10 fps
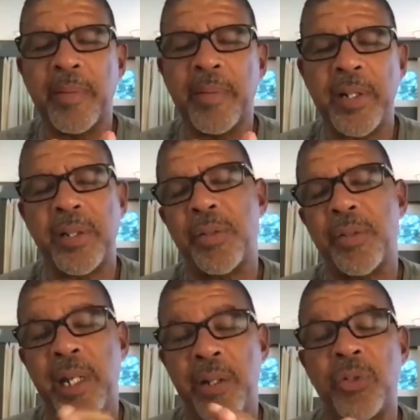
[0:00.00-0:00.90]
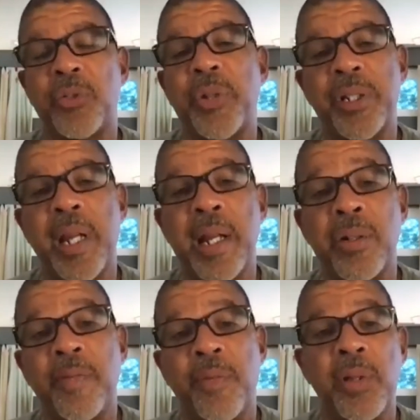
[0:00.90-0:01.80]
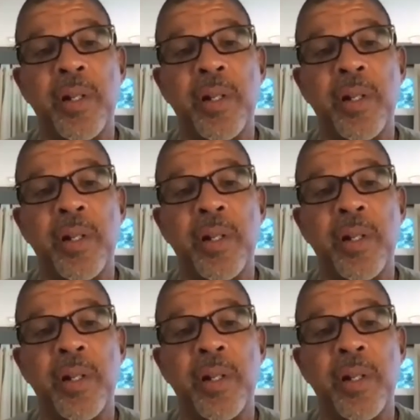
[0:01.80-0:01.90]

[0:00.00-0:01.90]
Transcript: bit of industry standard for